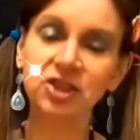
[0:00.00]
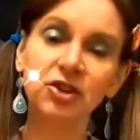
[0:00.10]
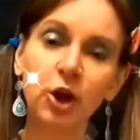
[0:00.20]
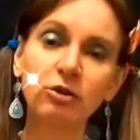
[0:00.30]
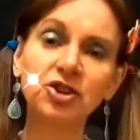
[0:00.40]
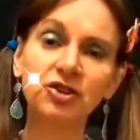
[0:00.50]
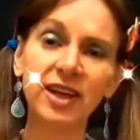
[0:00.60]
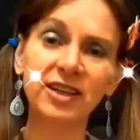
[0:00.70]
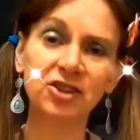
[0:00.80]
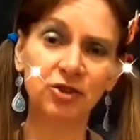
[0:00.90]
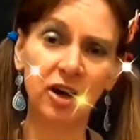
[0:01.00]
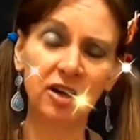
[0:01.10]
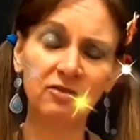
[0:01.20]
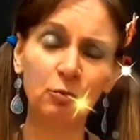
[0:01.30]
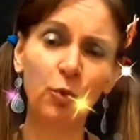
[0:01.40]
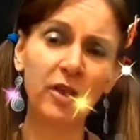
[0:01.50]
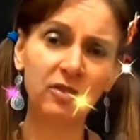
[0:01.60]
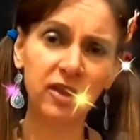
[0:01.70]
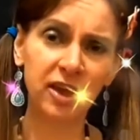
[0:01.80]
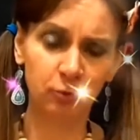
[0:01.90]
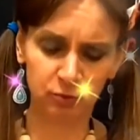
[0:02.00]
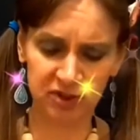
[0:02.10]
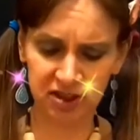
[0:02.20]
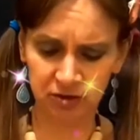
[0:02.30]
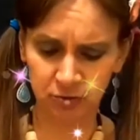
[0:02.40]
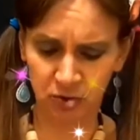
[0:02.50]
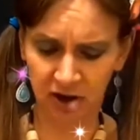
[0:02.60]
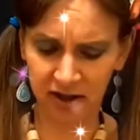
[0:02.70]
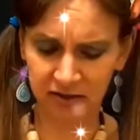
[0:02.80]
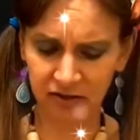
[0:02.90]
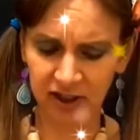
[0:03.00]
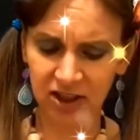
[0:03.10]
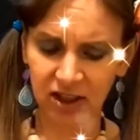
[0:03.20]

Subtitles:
To the ocean they did drive, and when they did arrive,